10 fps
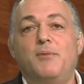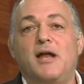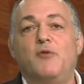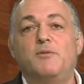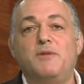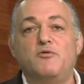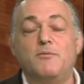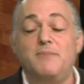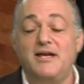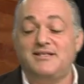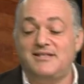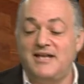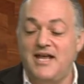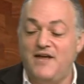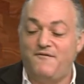but I would be
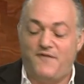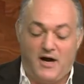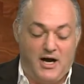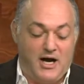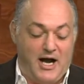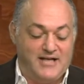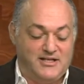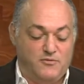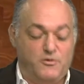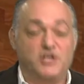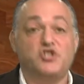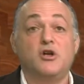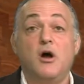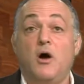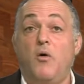remiss if I didn't
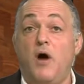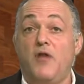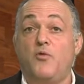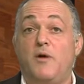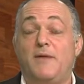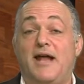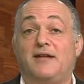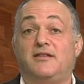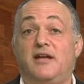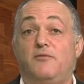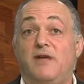wish all the women out there,